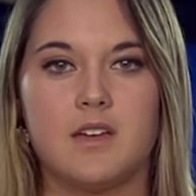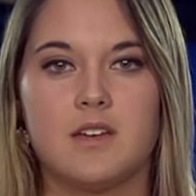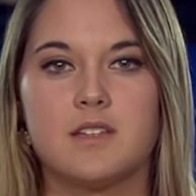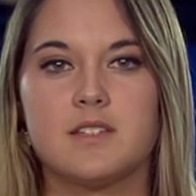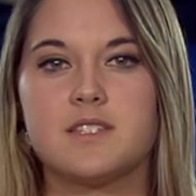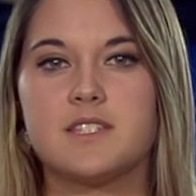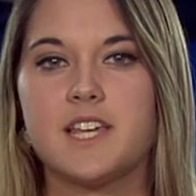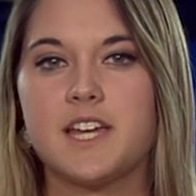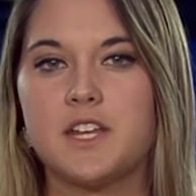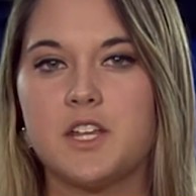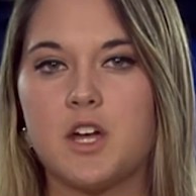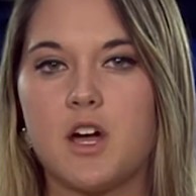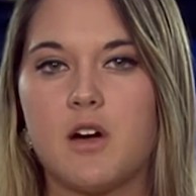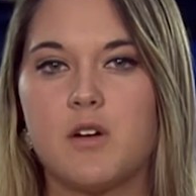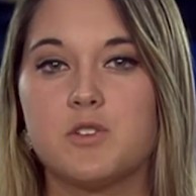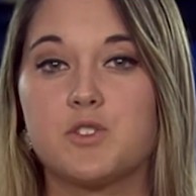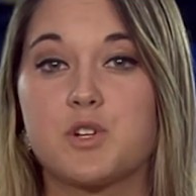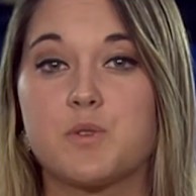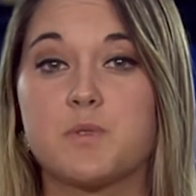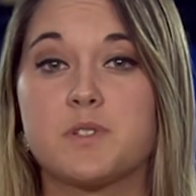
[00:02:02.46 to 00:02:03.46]
Sandy
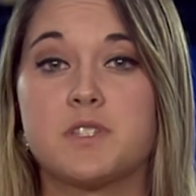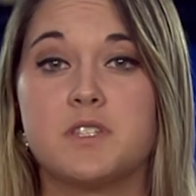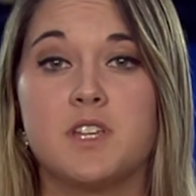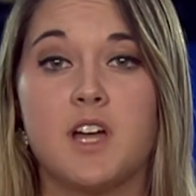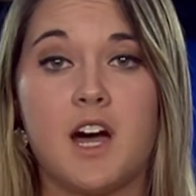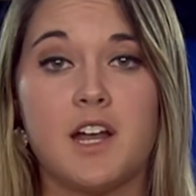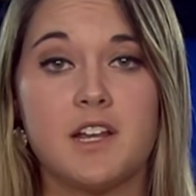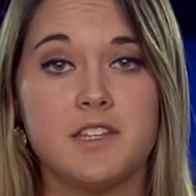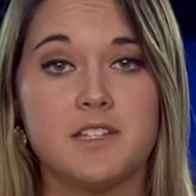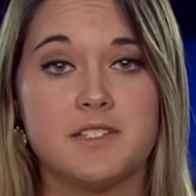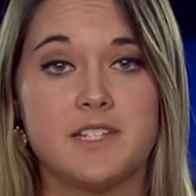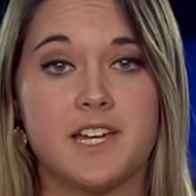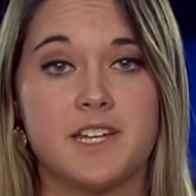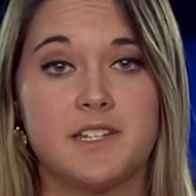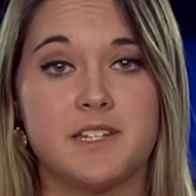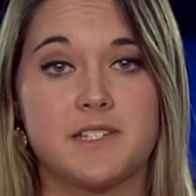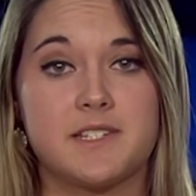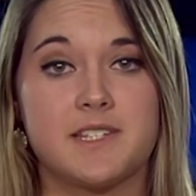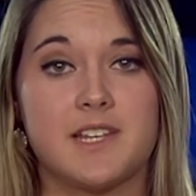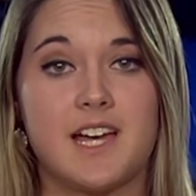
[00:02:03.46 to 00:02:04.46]
Hollinger was not in
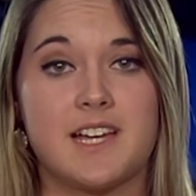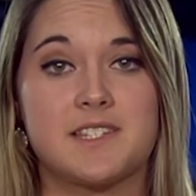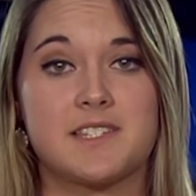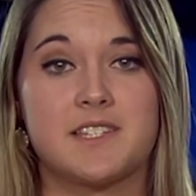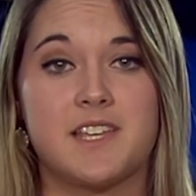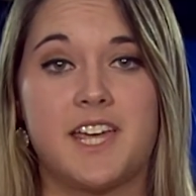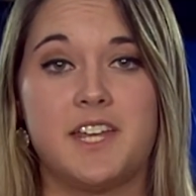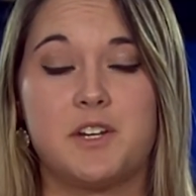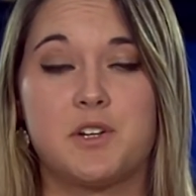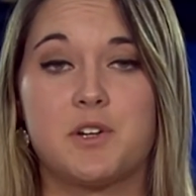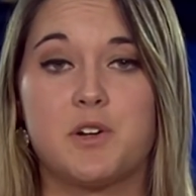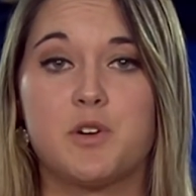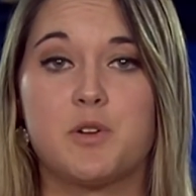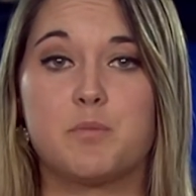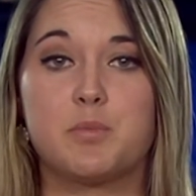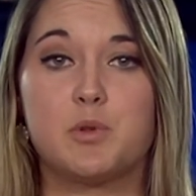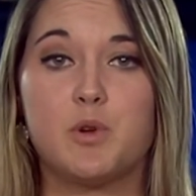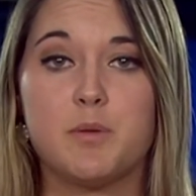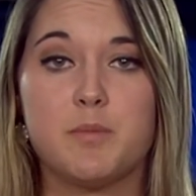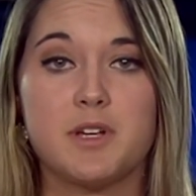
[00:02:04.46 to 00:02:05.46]
attendance last night and her
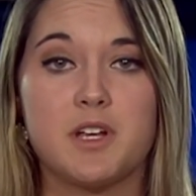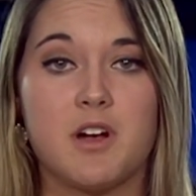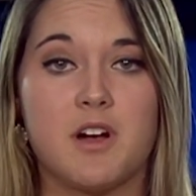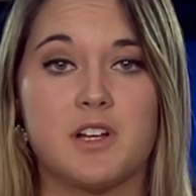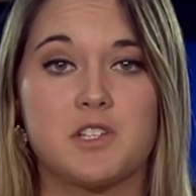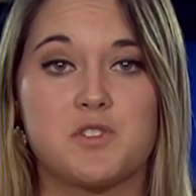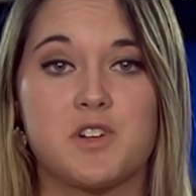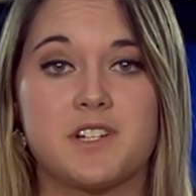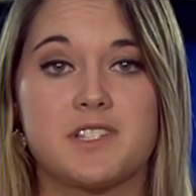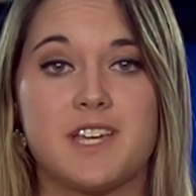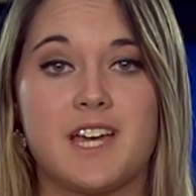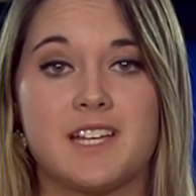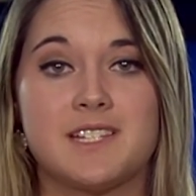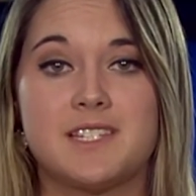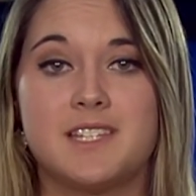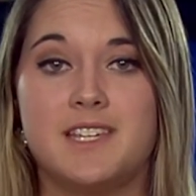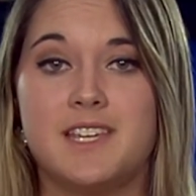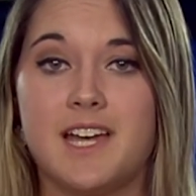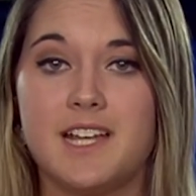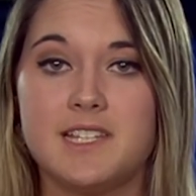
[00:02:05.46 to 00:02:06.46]
employment contract
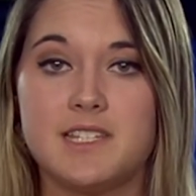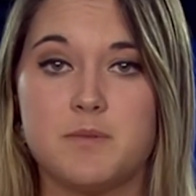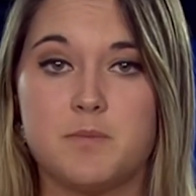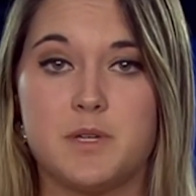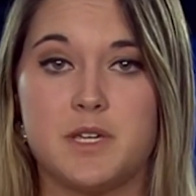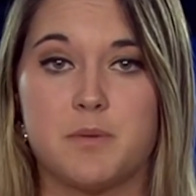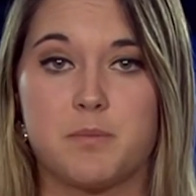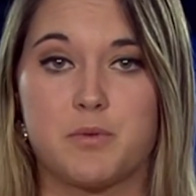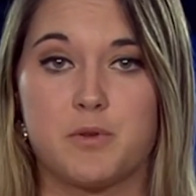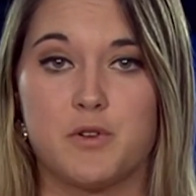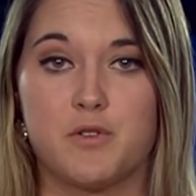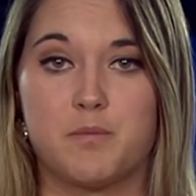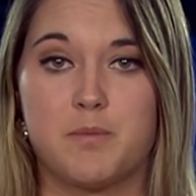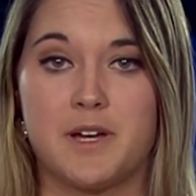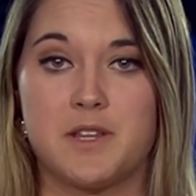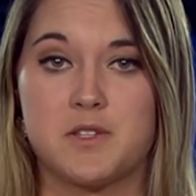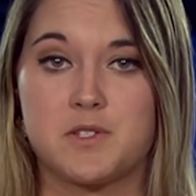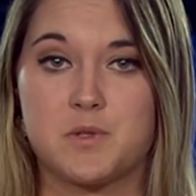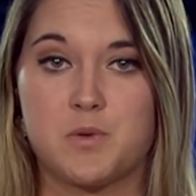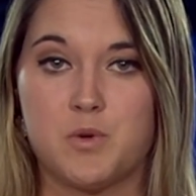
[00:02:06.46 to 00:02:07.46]
has yet to be approved
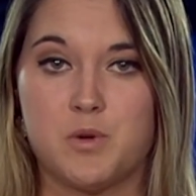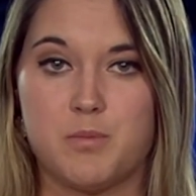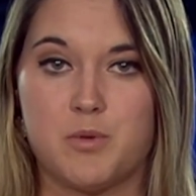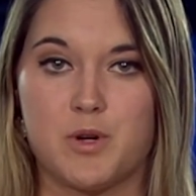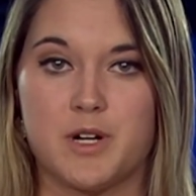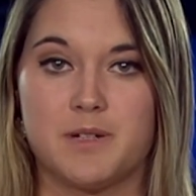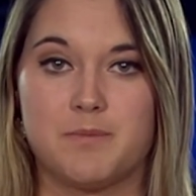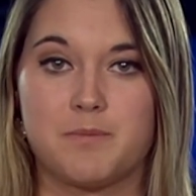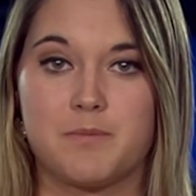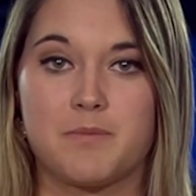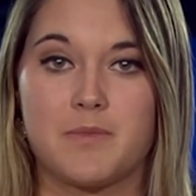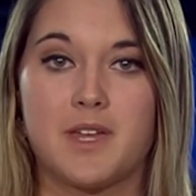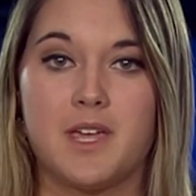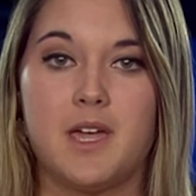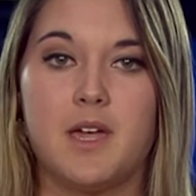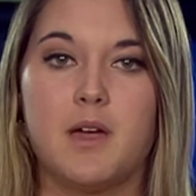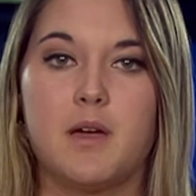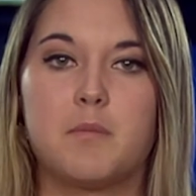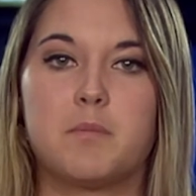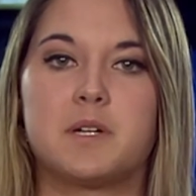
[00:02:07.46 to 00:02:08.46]
by the school board.
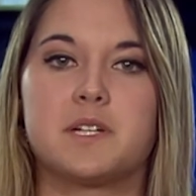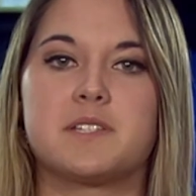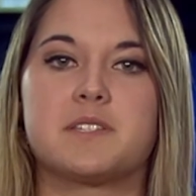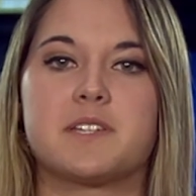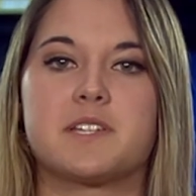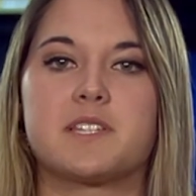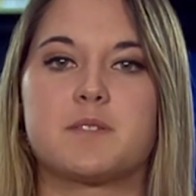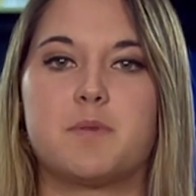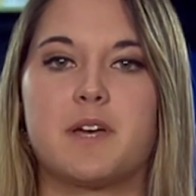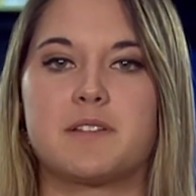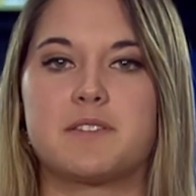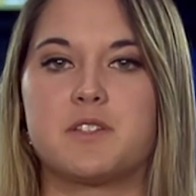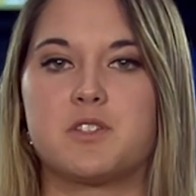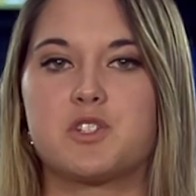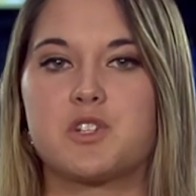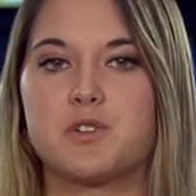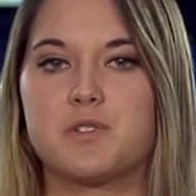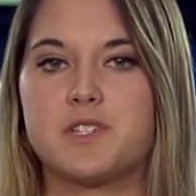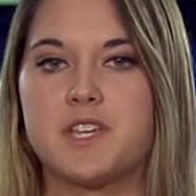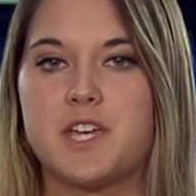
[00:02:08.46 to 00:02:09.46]
But it's expected
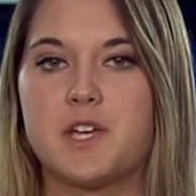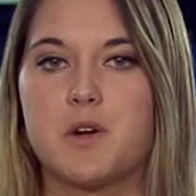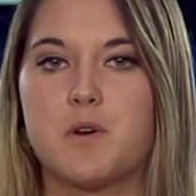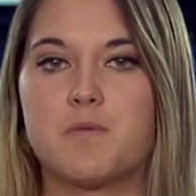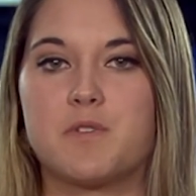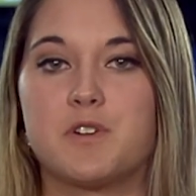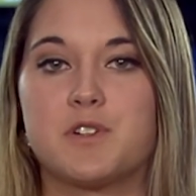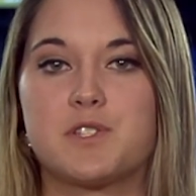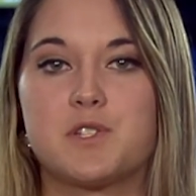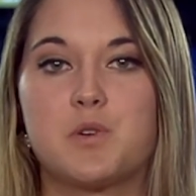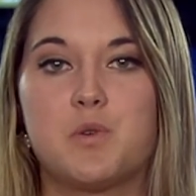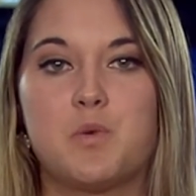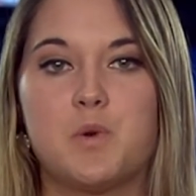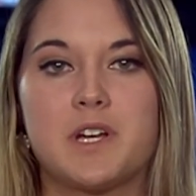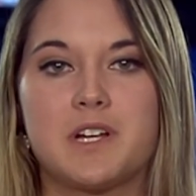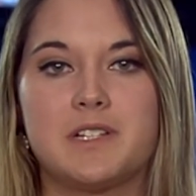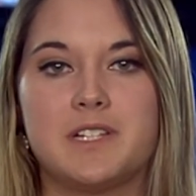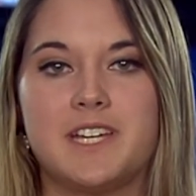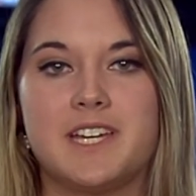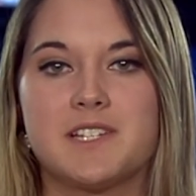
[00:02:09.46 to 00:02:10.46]
she'll take over as
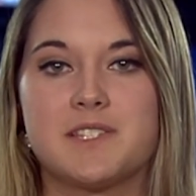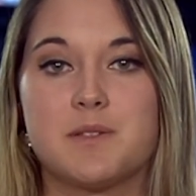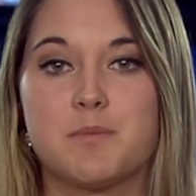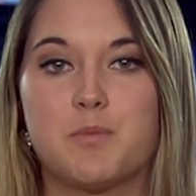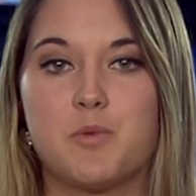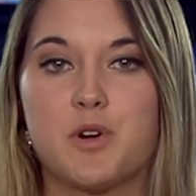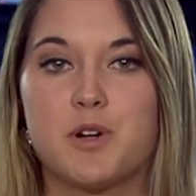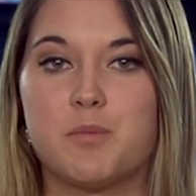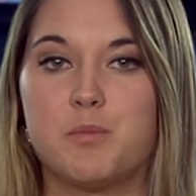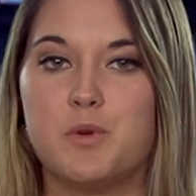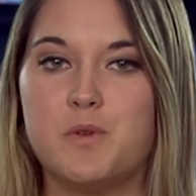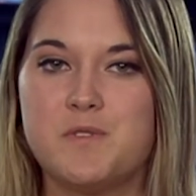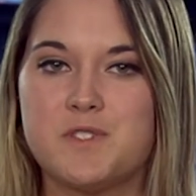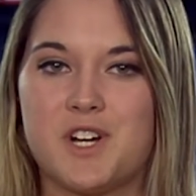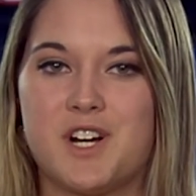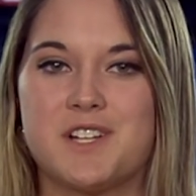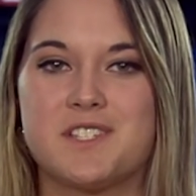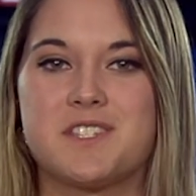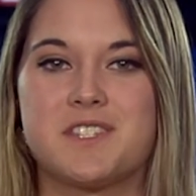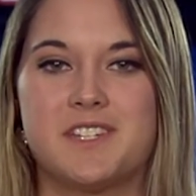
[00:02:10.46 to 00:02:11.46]
quickly as the board moves
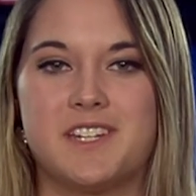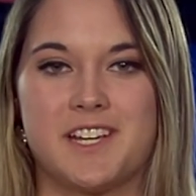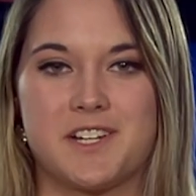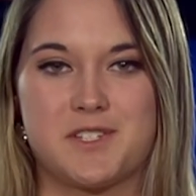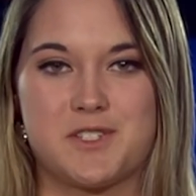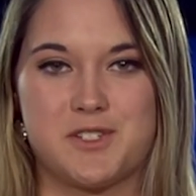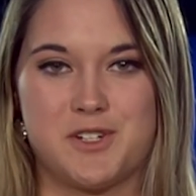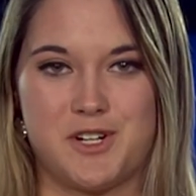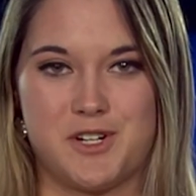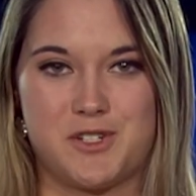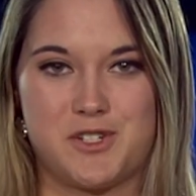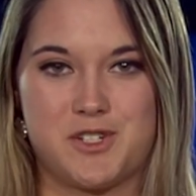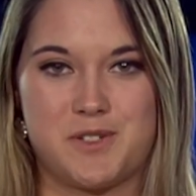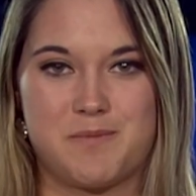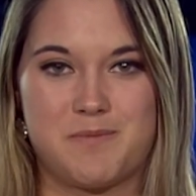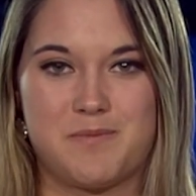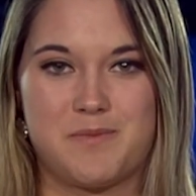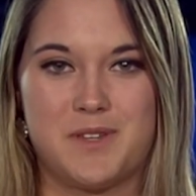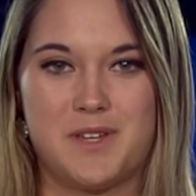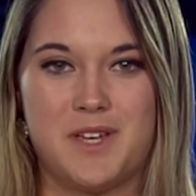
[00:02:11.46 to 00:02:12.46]
on to the next search.
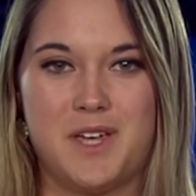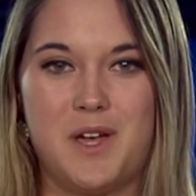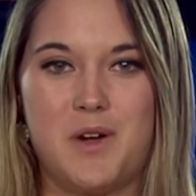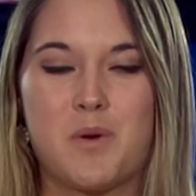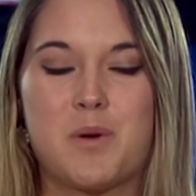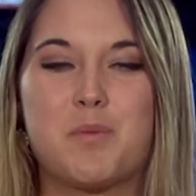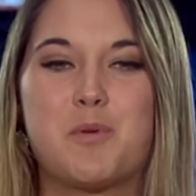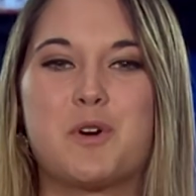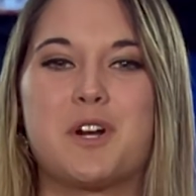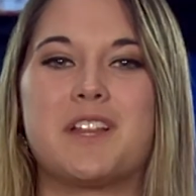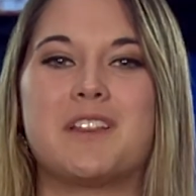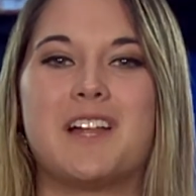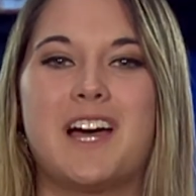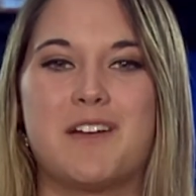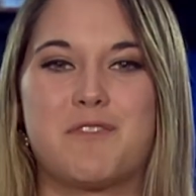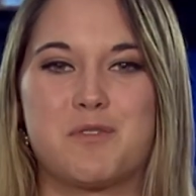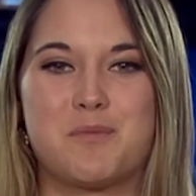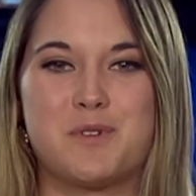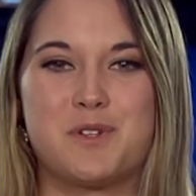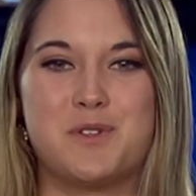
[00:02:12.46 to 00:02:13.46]
Reporting
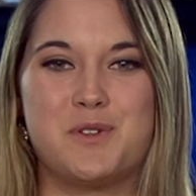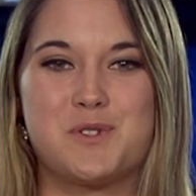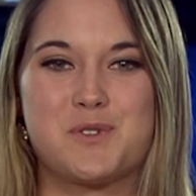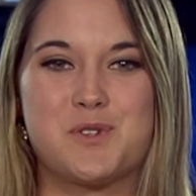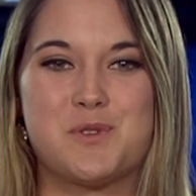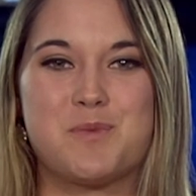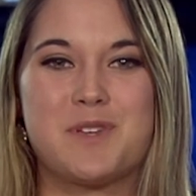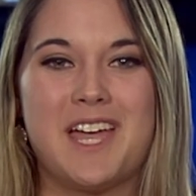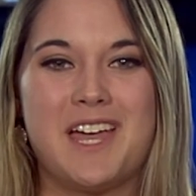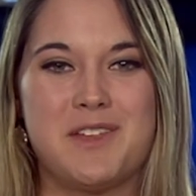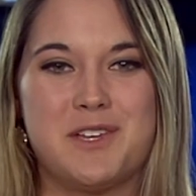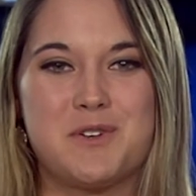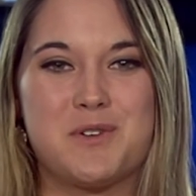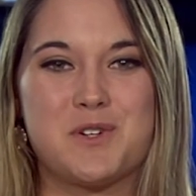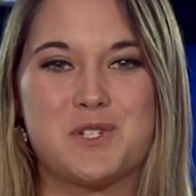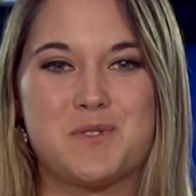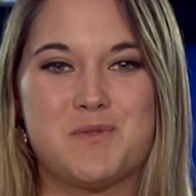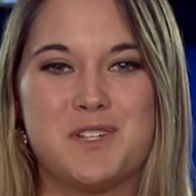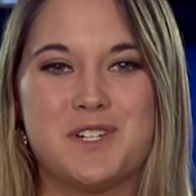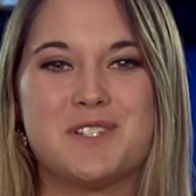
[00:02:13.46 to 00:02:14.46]
live from the newsroom, Kelly
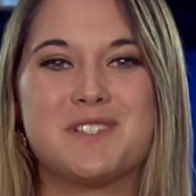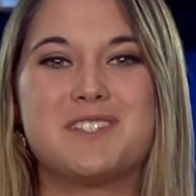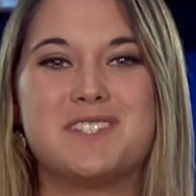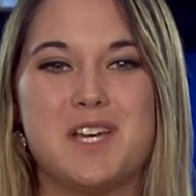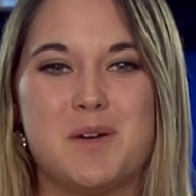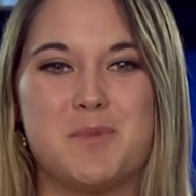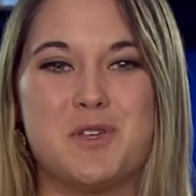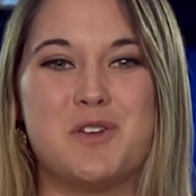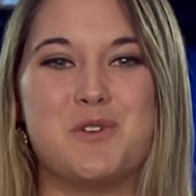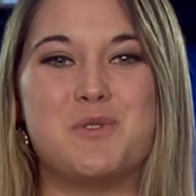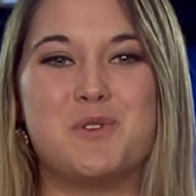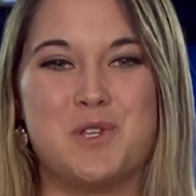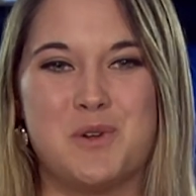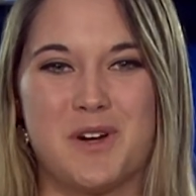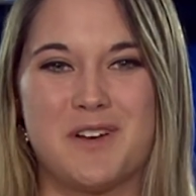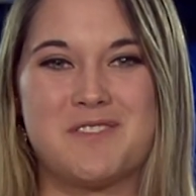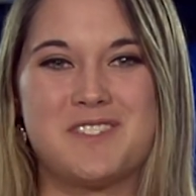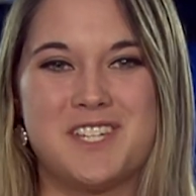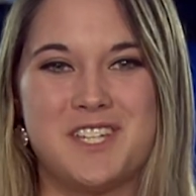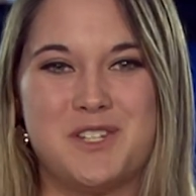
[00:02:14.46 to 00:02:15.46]
Grossfield,
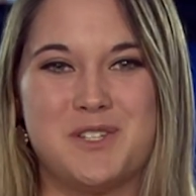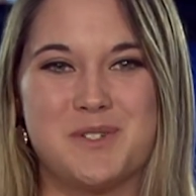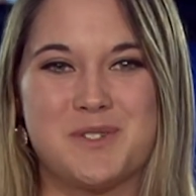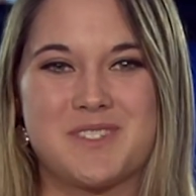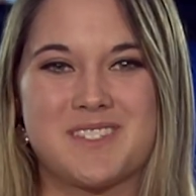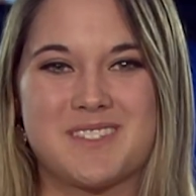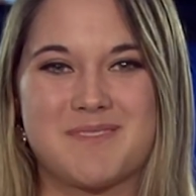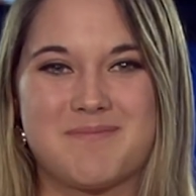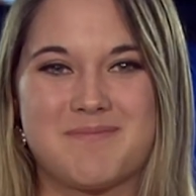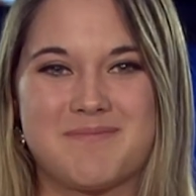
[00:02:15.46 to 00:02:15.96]
WUFT News.